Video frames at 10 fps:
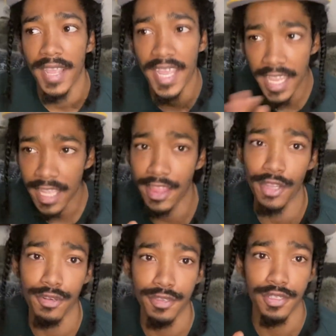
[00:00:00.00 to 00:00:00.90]

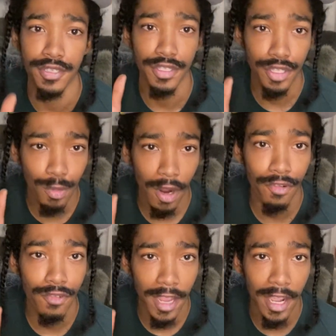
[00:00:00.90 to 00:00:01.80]
Ether's
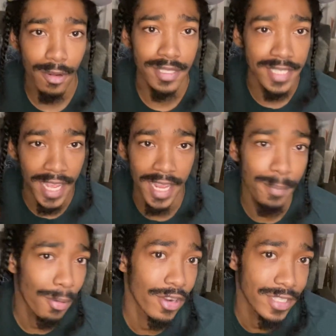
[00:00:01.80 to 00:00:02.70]
URL
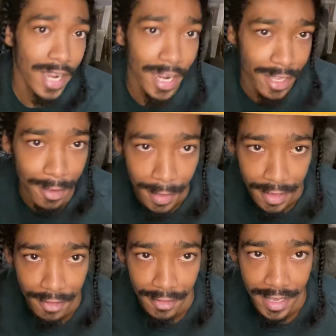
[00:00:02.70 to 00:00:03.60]
10-part
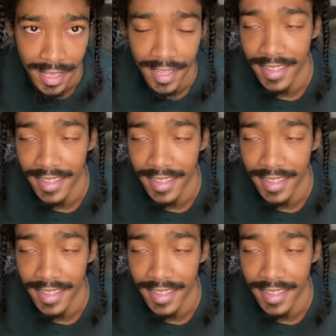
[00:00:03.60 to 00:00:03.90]
documentary.